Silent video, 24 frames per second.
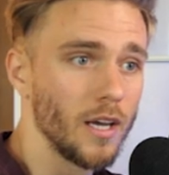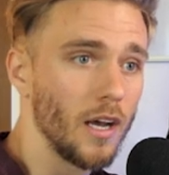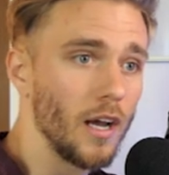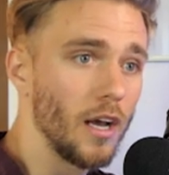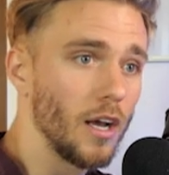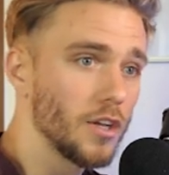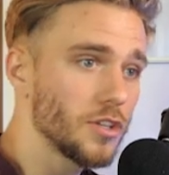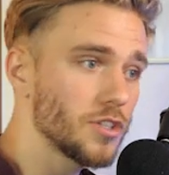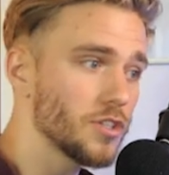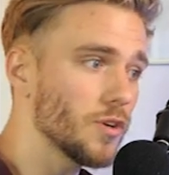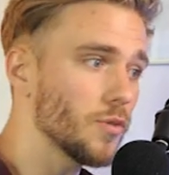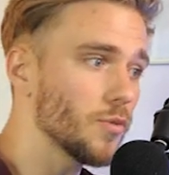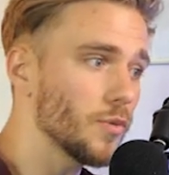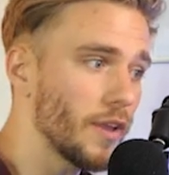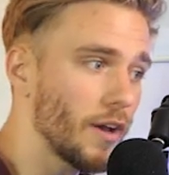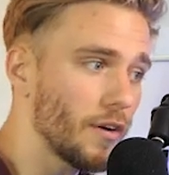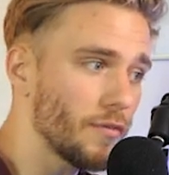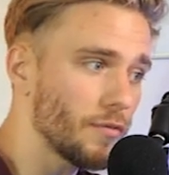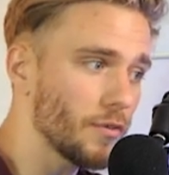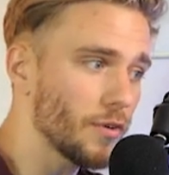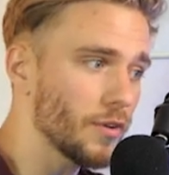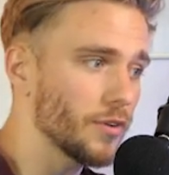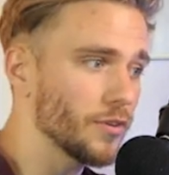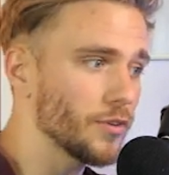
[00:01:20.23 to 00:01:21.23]
So without
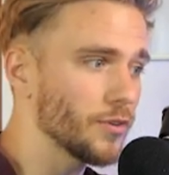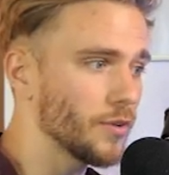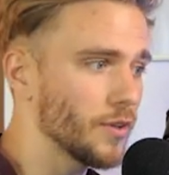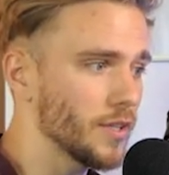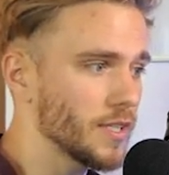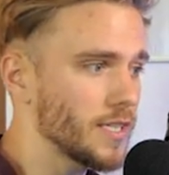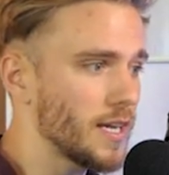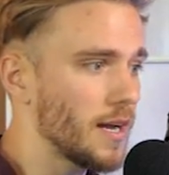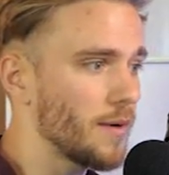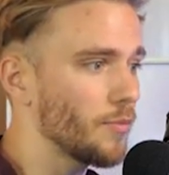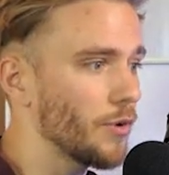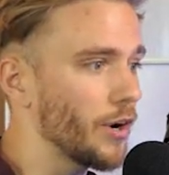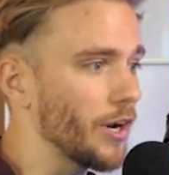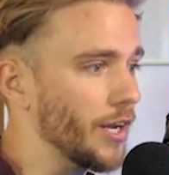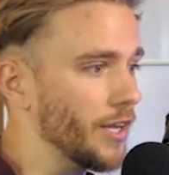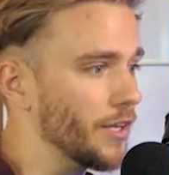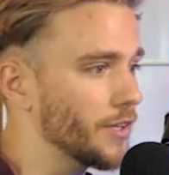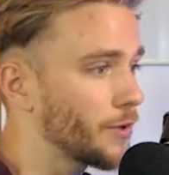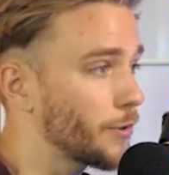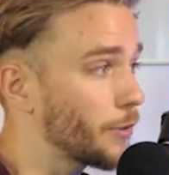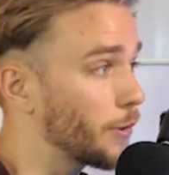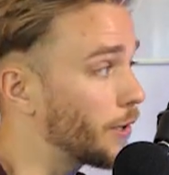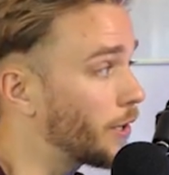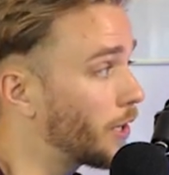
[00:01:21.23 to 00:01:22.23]
further ado, let's hop right
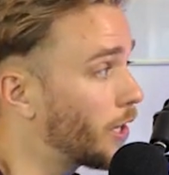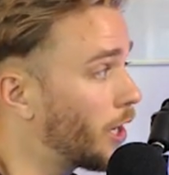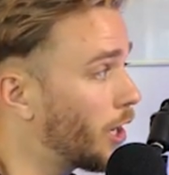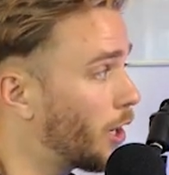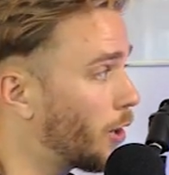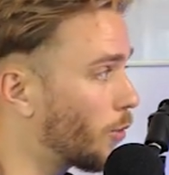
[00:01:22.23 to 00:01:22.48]
into it.